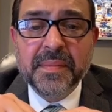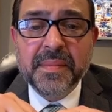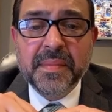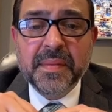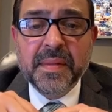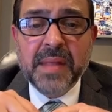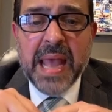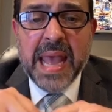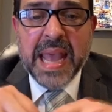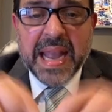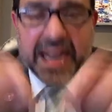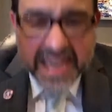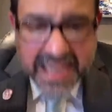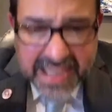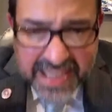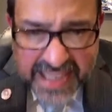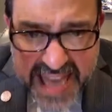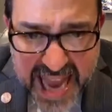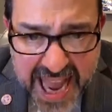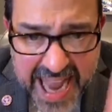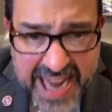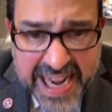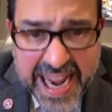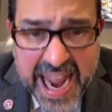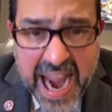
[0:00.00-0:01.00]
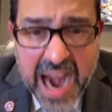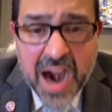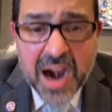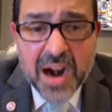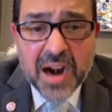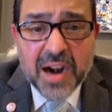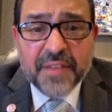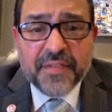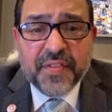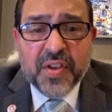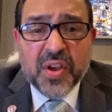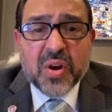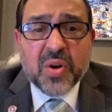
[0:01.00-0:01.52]
He can take care
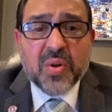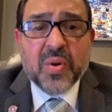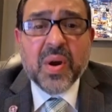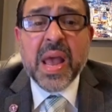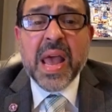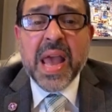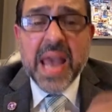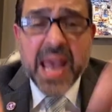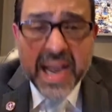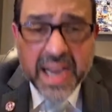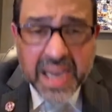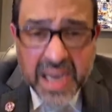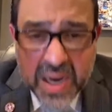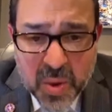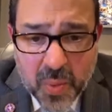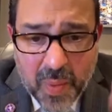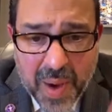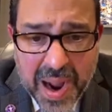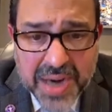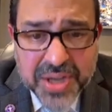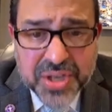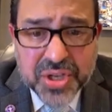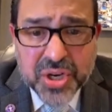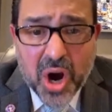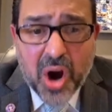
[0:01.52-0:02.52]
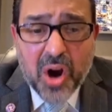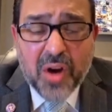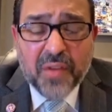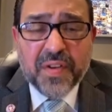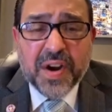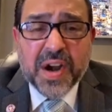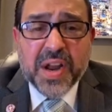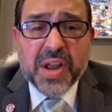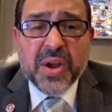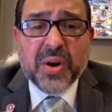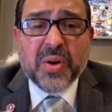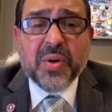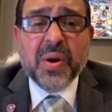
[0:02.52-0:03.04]
of you. He can watch over
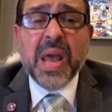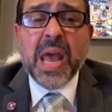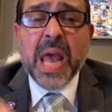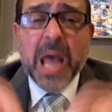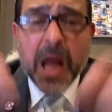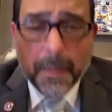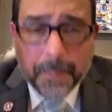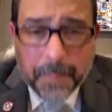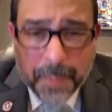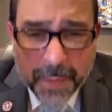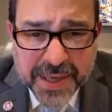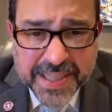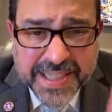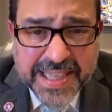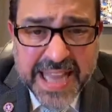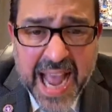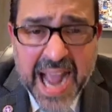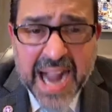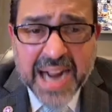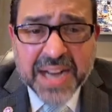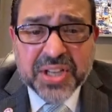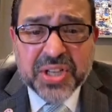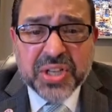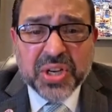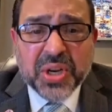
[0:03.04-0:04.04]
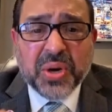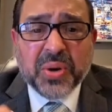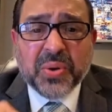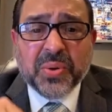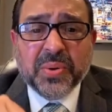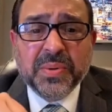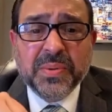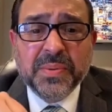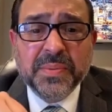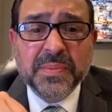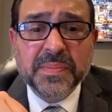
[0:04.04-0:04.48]
you. He'll protect you.